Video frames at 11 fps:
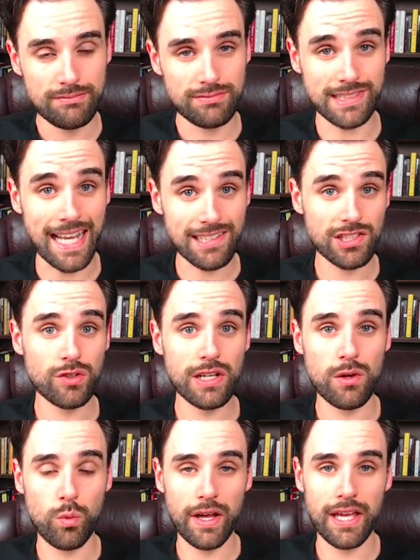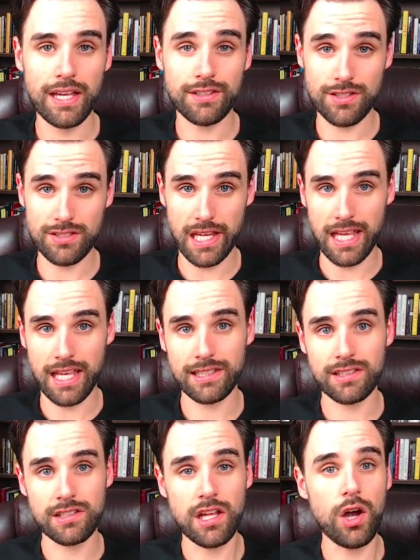that's a great way to just get
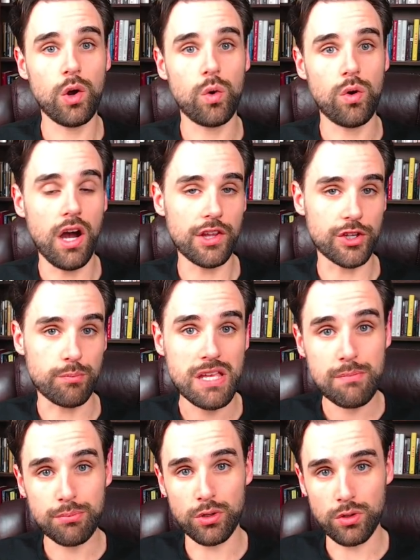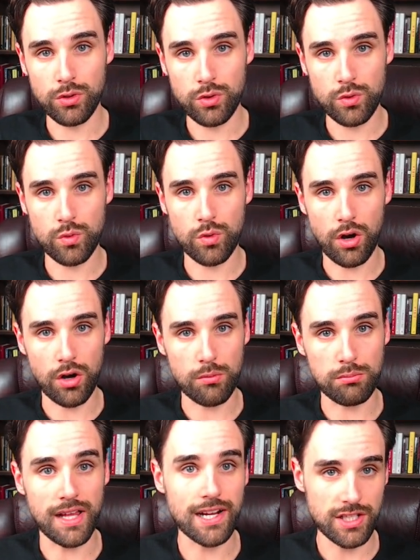to know other people who are
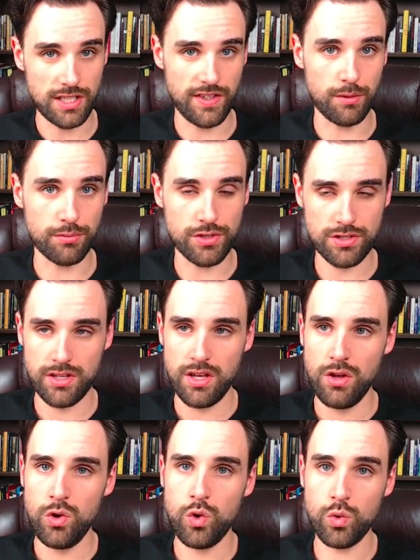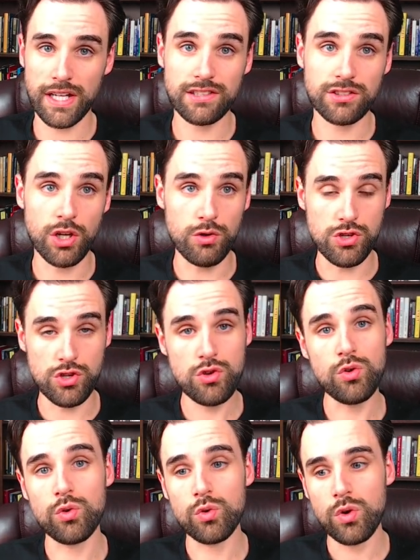blockchain developers, who will get to know
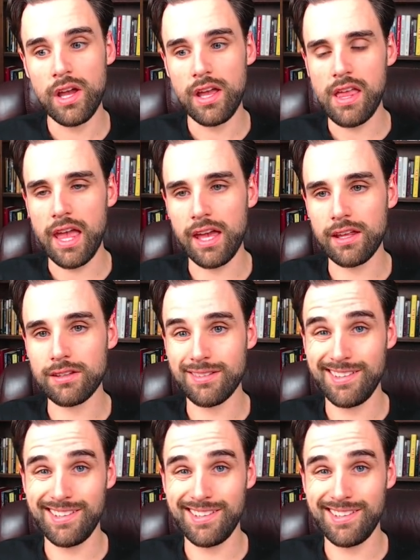you, and